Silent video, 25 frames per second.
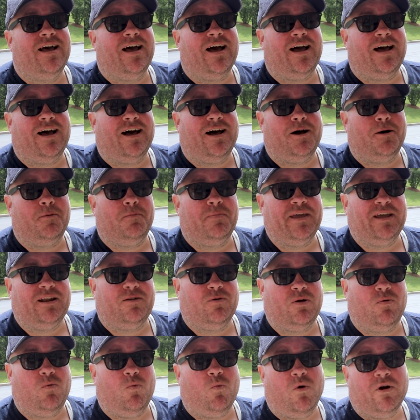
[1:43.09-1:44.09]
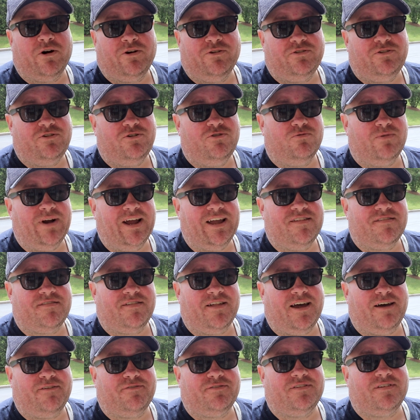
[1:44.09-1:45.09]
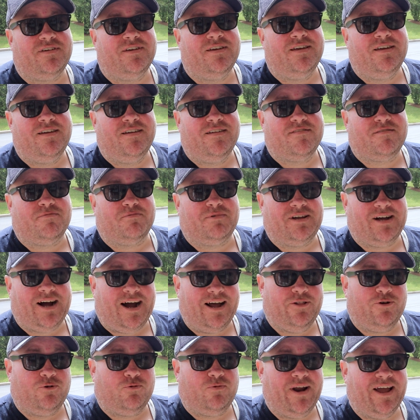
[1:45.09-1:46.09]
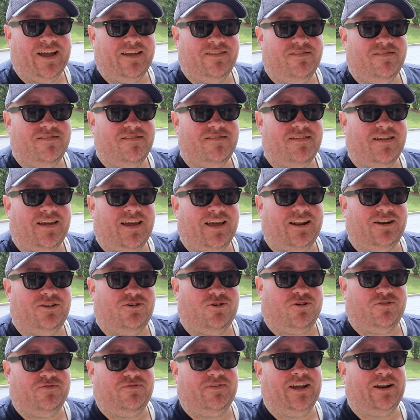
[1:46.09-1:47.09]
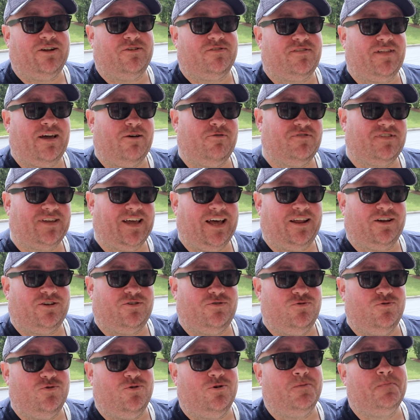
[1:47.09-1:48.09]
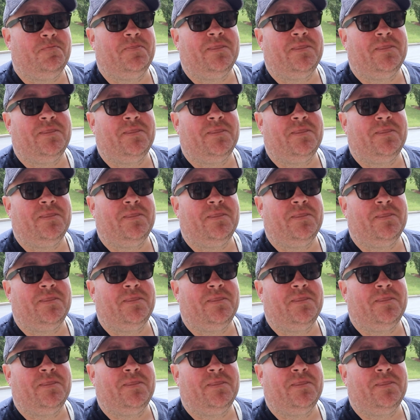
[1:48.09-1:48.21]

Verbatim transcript: Um, they had like one or two Reys left, some Kylo Rens, and a Darth Vader, so that was kind of cool.